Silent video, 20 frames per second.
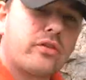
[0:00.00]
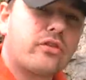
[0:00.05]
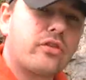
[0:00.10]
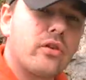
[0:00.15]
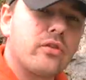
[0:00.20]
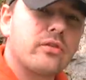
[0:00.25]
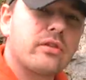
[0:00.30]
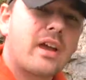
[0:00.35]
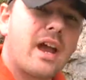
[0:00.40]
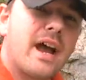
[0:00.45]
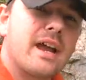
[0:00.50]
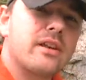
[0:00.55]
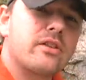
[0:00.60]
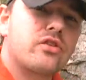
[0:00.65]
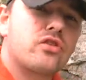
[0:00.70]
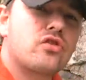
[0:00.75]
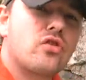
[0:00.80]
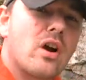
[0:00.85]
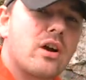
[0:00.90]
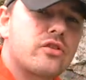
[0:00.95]
certain kind of
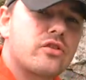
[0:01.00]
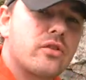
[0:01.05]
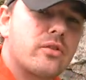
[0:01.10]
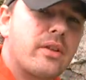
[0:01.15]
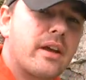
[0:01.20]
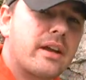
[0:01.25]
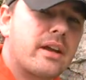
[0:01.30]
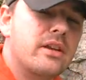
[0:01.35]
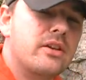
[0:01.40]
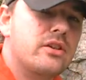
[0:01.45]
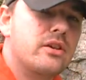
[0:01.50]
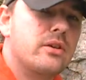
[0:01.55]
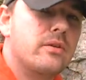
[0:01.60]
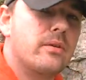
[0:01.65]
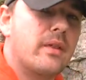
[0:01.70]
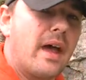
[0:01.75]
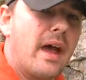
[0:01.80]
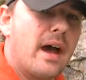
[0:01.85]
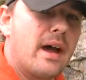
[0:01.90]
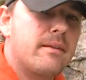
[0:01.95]
structure that can do
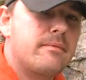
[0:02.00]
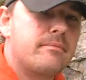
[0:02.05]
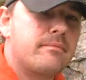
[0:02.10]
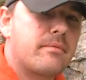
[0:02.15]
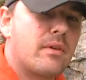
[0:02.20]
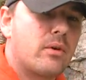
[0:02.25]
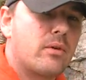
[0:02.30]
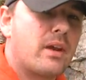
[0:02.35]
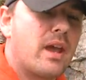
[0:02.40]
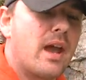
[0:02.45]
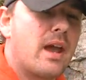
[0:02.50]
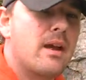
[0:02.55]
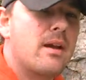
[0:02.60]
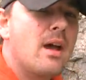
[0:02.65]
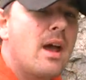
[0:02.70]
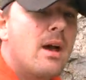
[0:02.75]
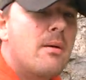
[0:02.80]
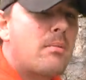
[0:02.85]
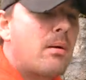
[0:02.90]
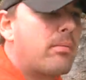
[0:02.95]
that, okay?
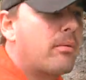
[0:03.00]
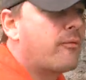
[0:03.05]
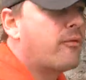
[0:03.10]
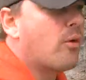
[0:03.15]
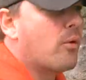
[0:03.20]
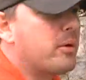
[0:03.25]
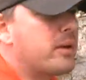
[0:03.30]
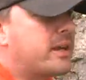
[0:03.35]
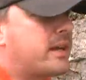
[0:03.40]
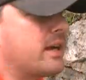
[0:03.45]
But before we